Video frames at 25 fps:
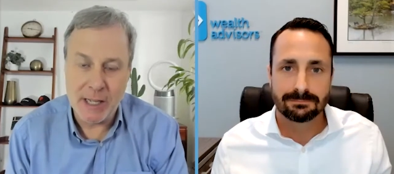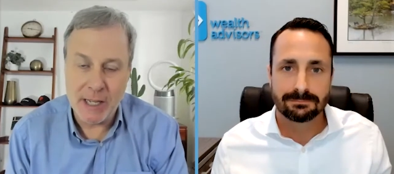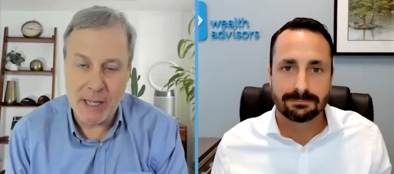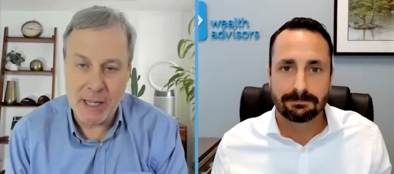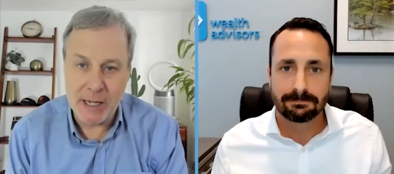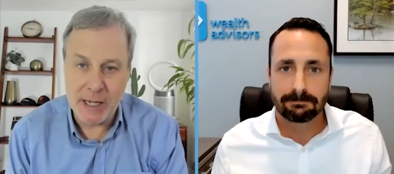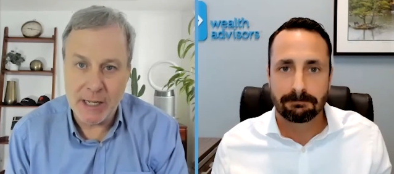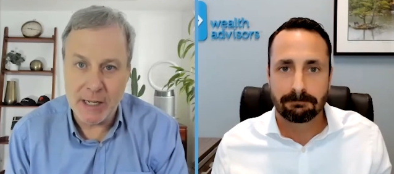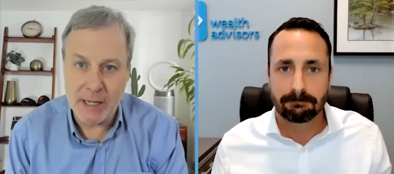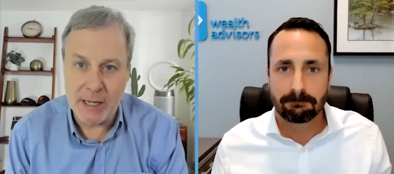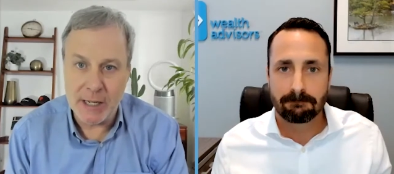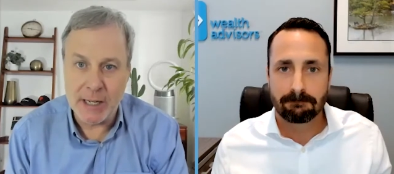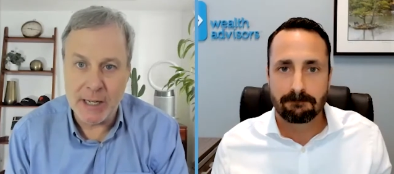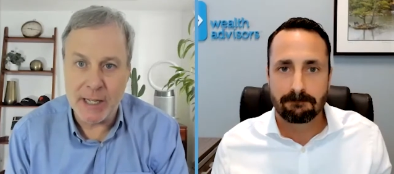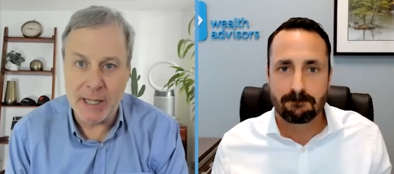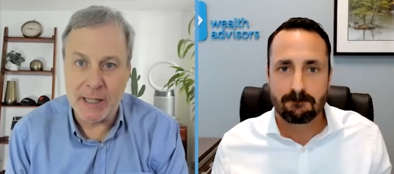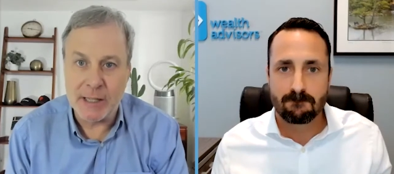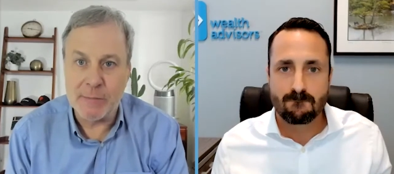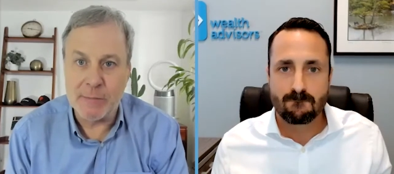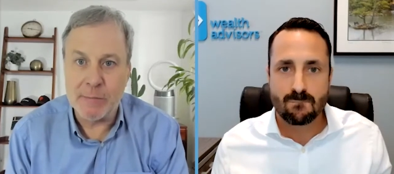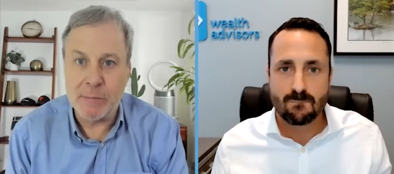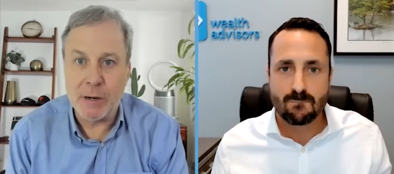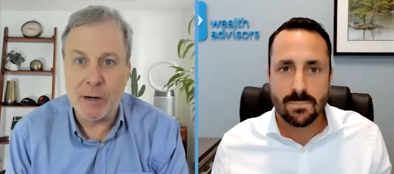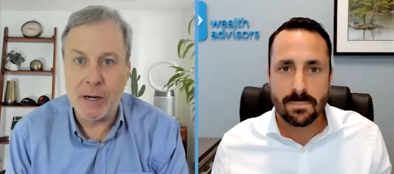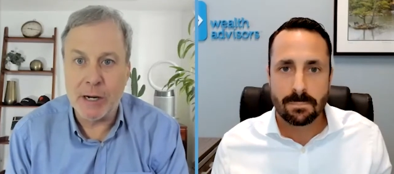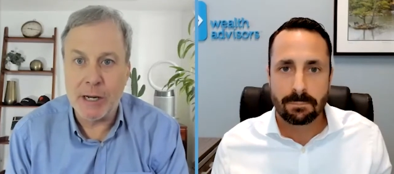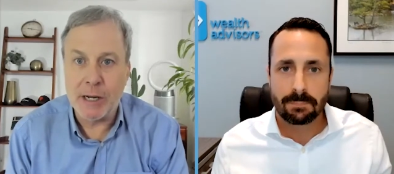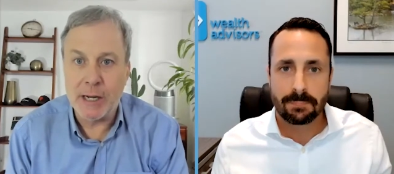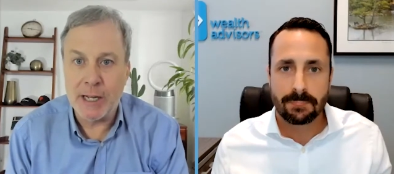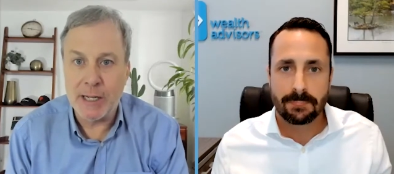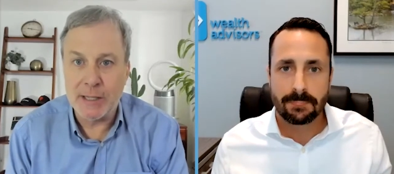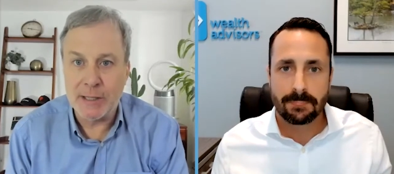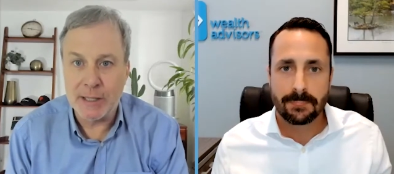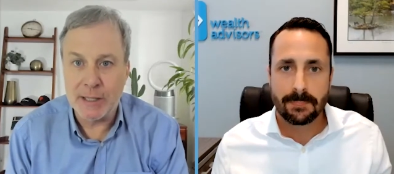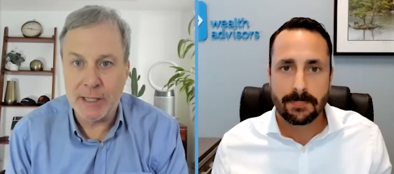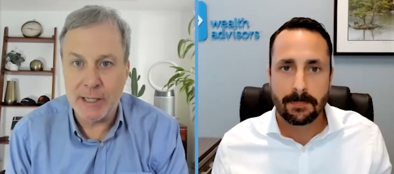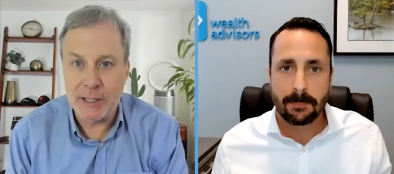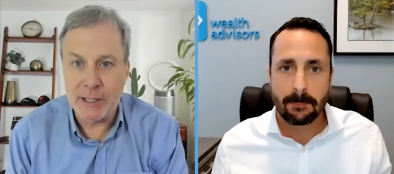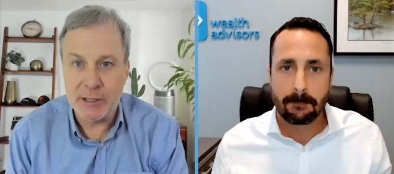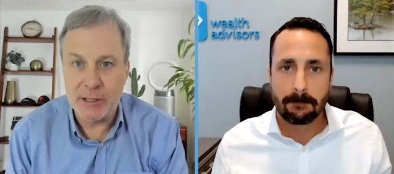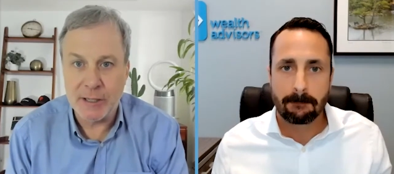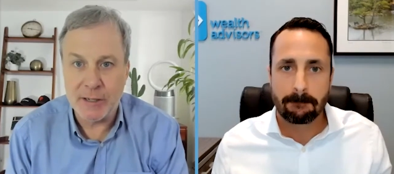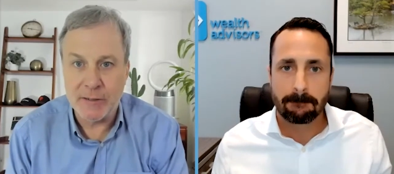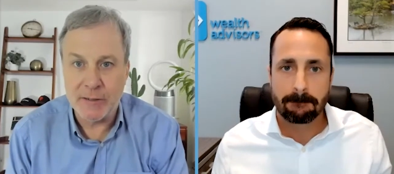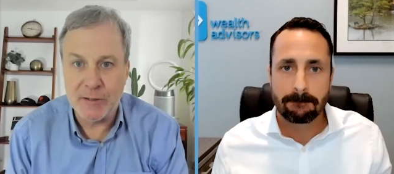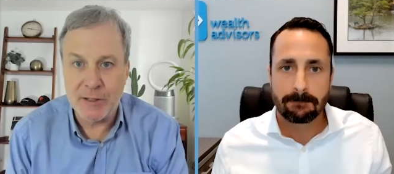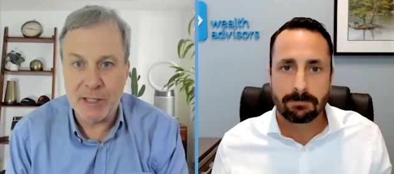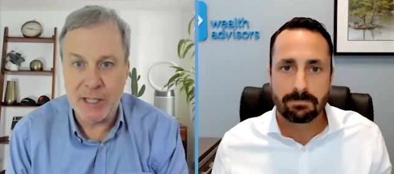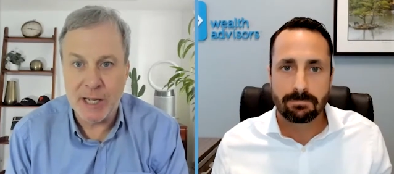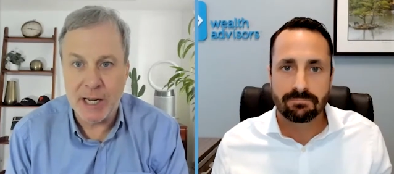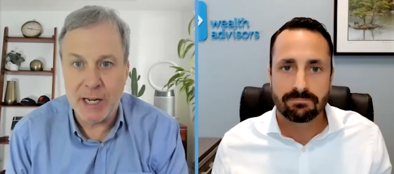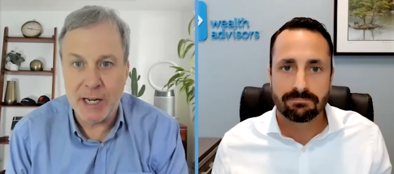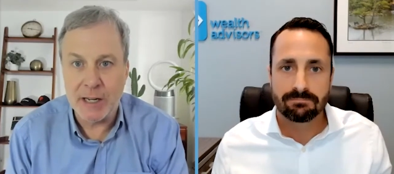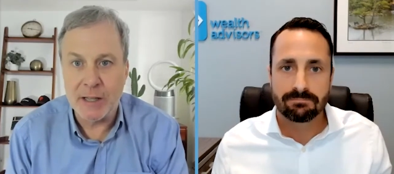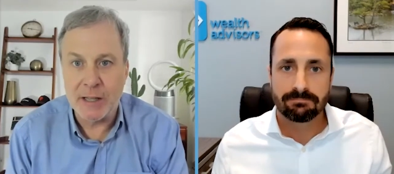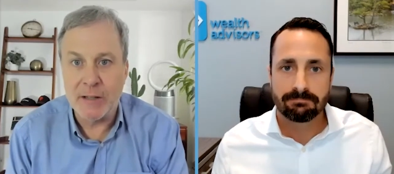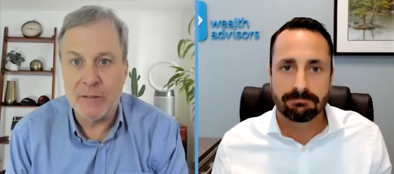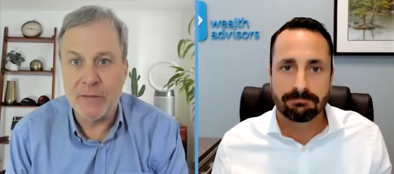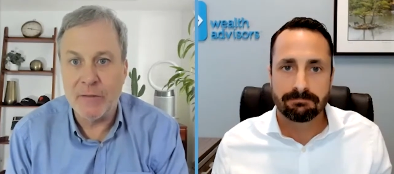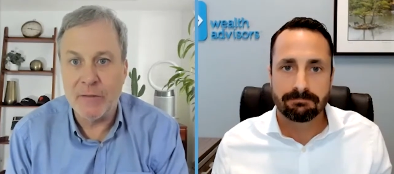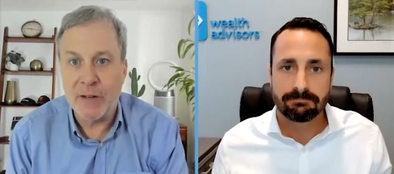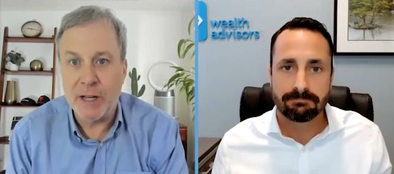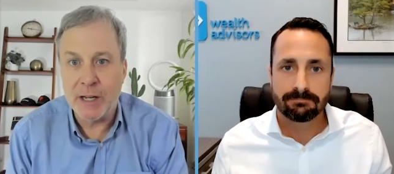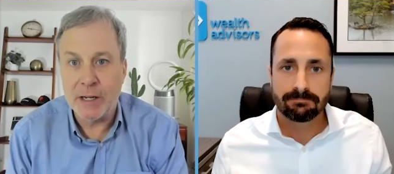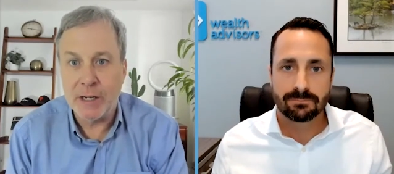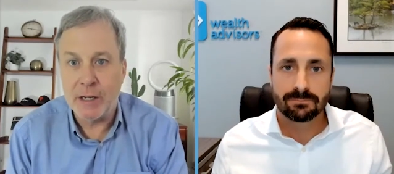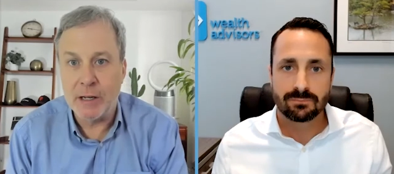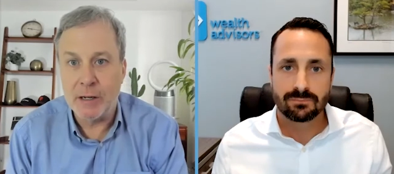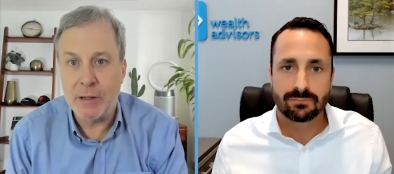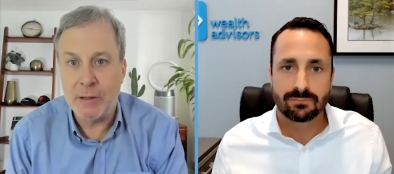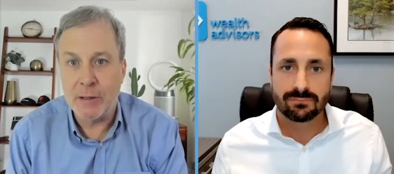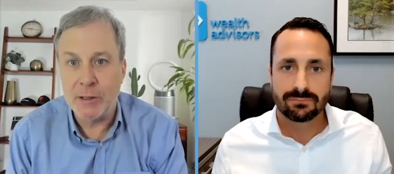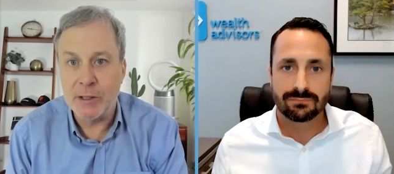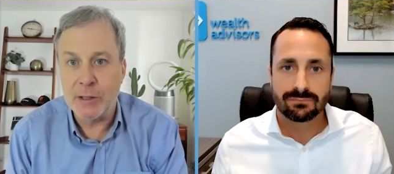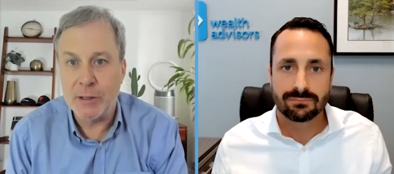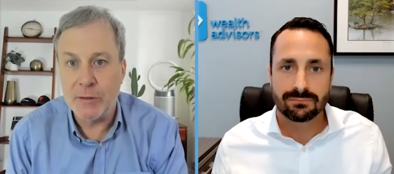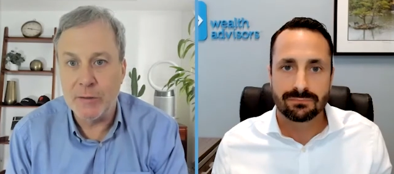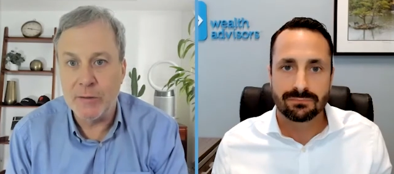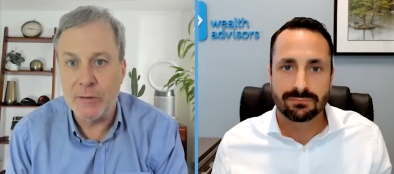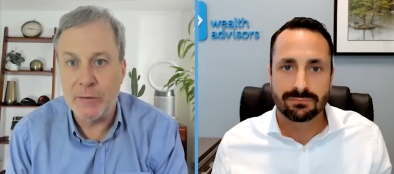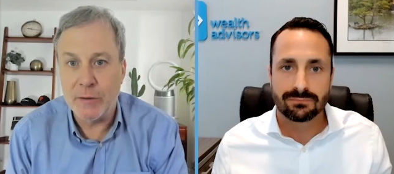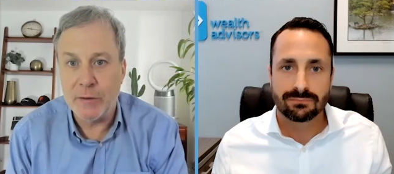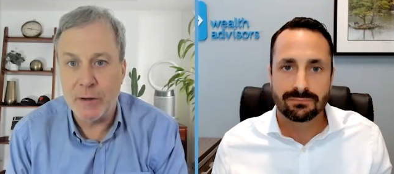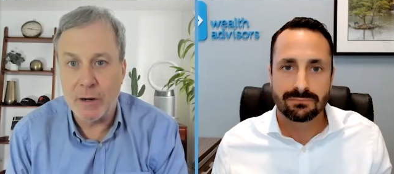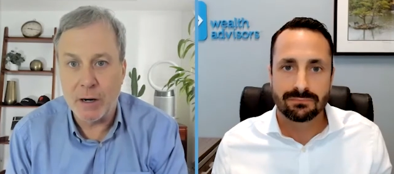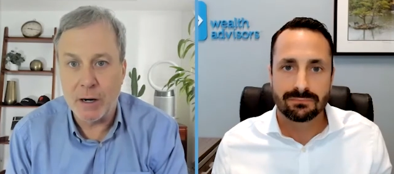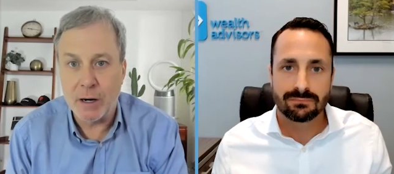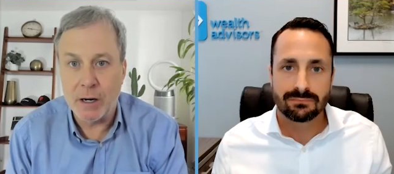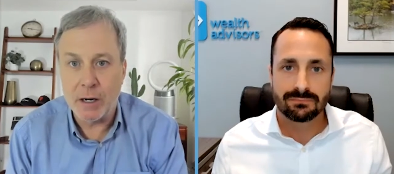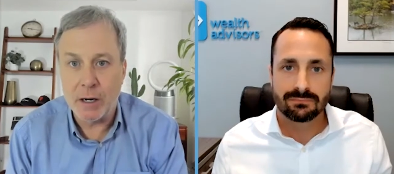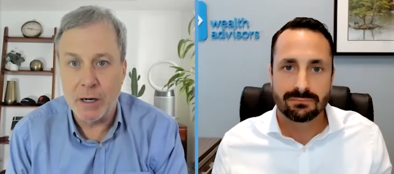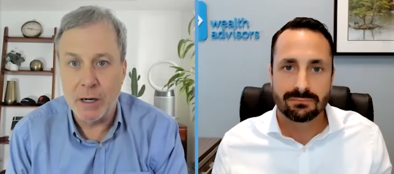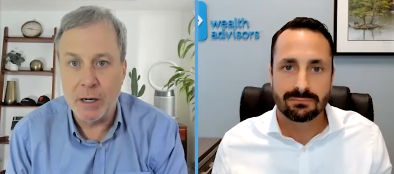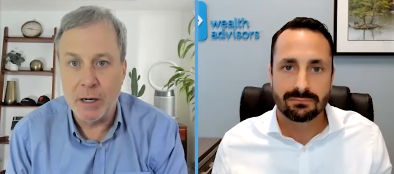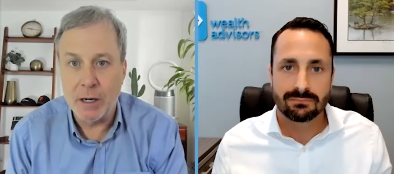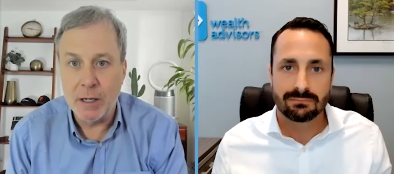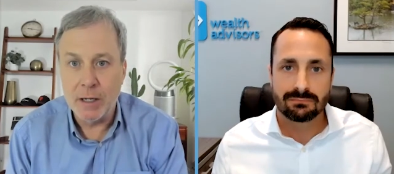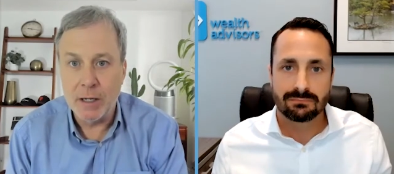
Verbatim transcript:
Speaker 1: get it, and yet the market has a history of saying the Fed goes too far